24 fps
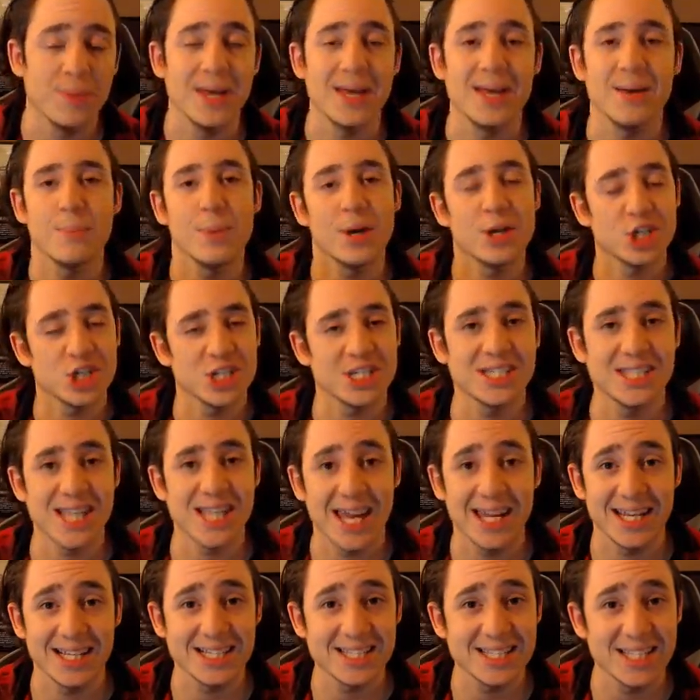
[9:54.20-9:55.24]
be by just
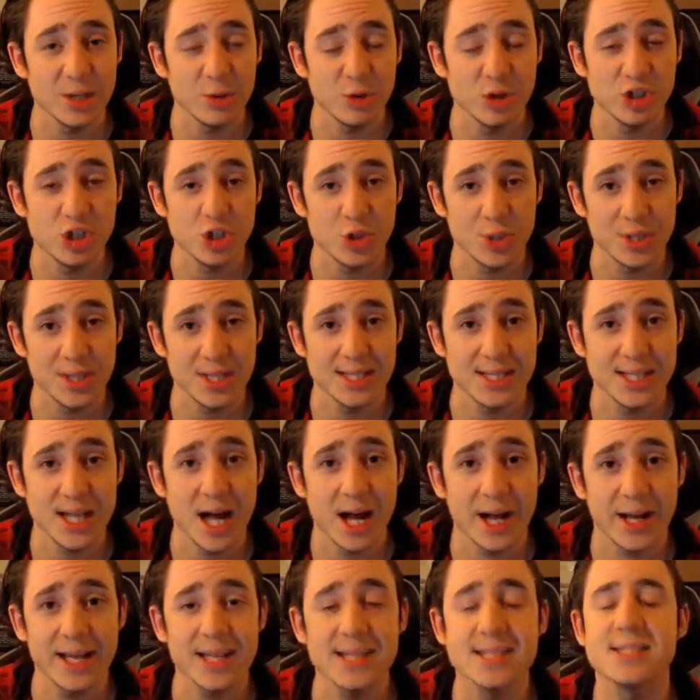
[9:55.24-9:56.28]
standing still and shooting these
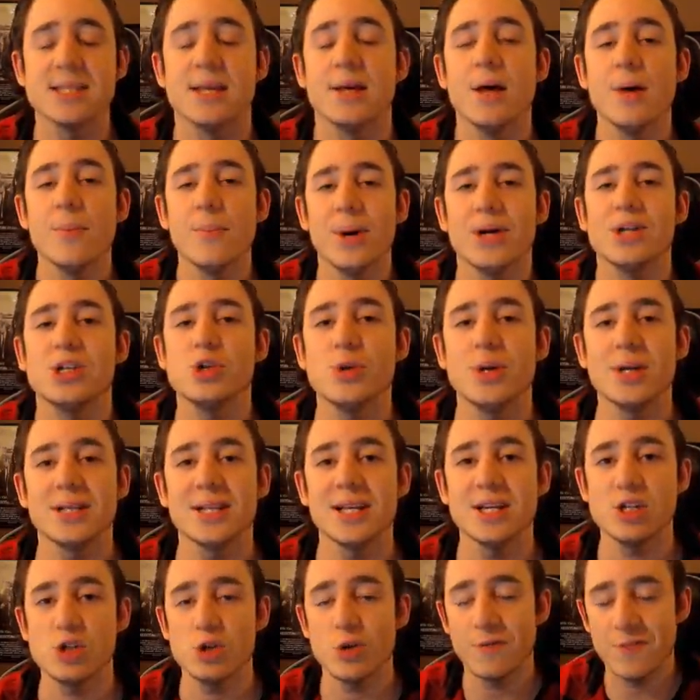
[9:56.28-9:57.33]
targets. By doing
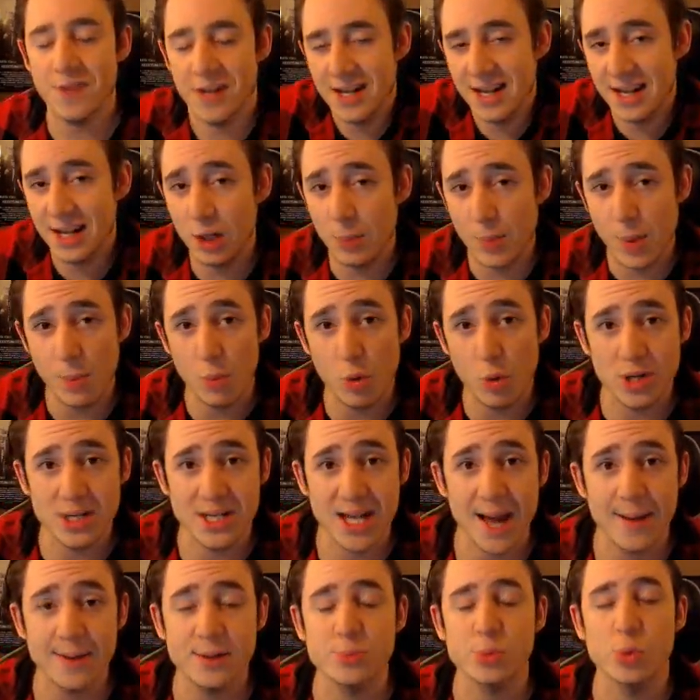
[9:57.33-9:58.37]
this, you're feeling a little bit more
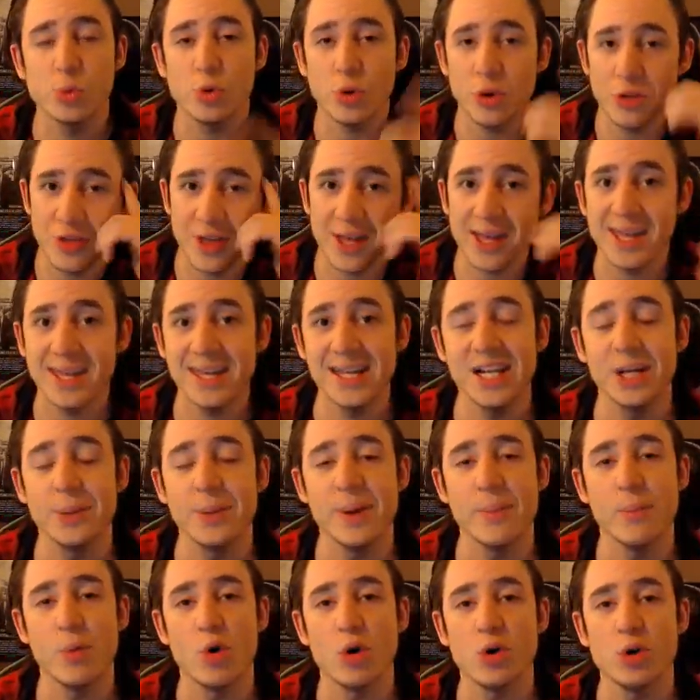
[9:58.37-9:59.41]
adaptable, you're thinking a little
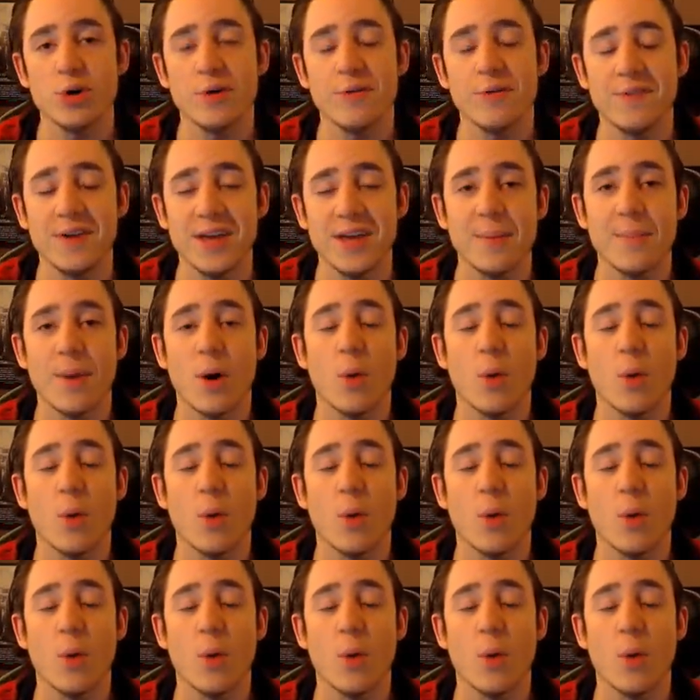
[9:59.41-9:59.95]
bit more on your feet